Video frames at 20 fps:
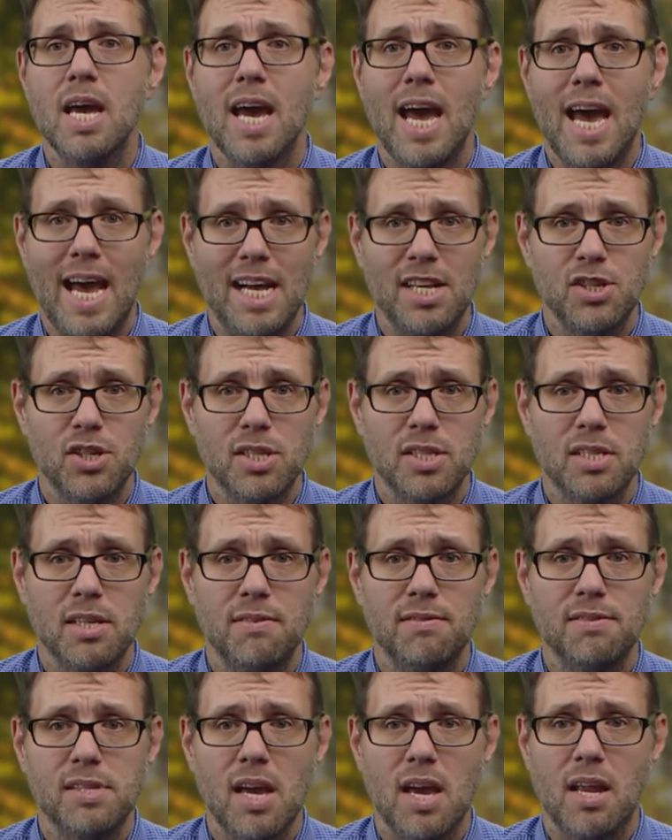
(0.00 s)

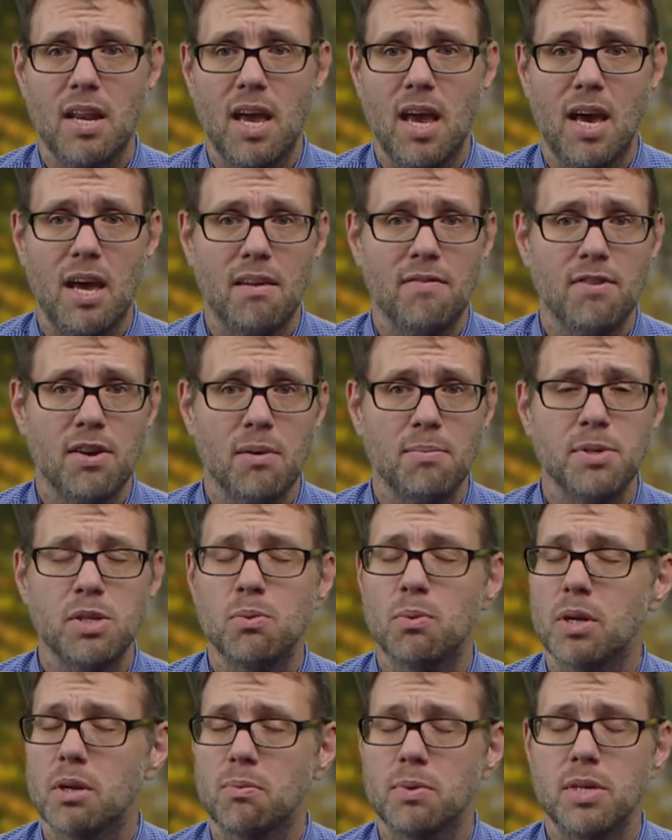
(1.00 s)
Adjectives and adverbs, you
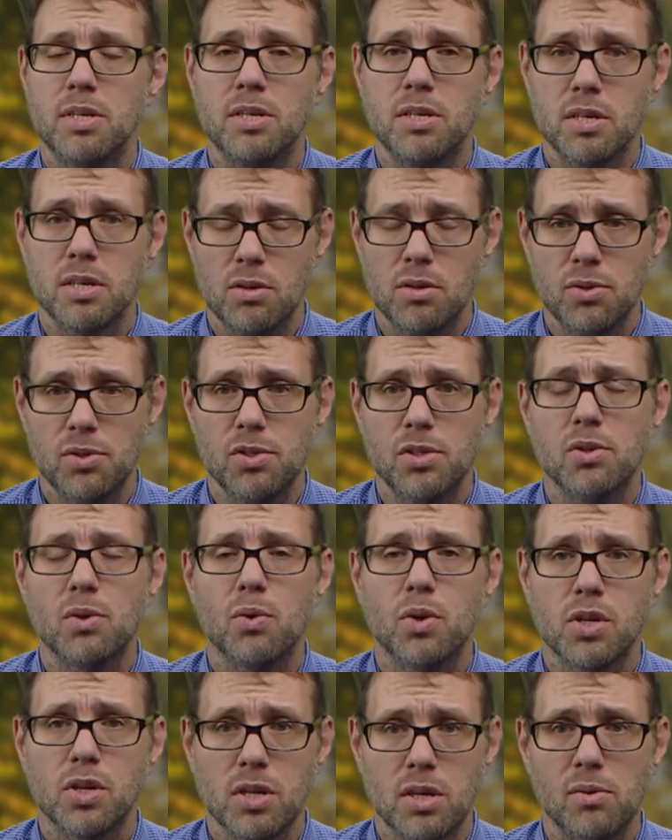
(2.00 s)
want to reduce
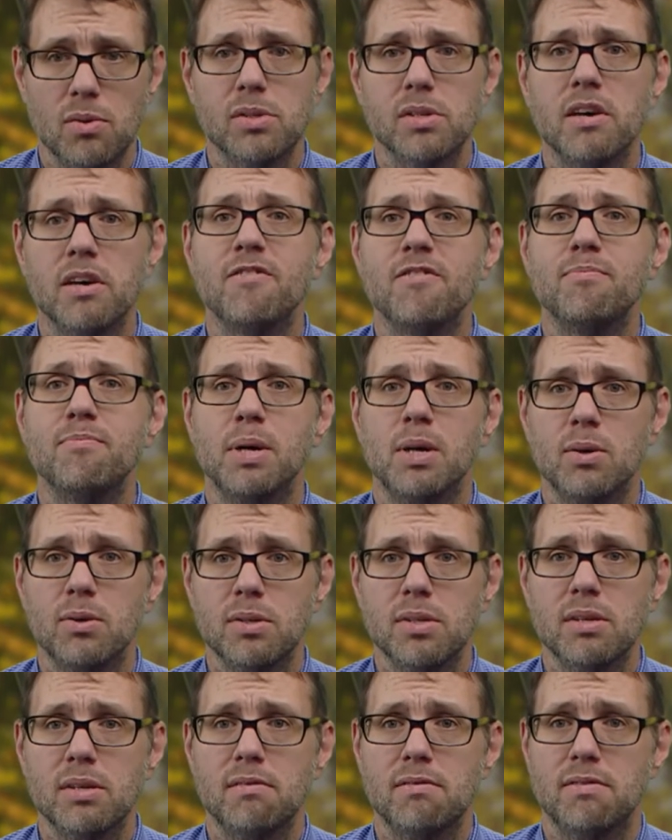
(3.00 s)
your use of
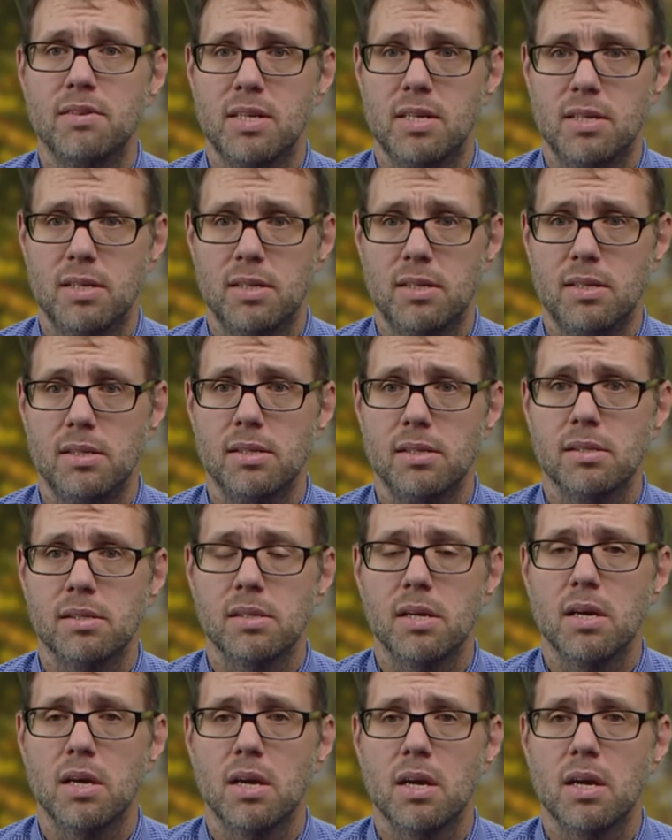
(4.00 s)
both of these.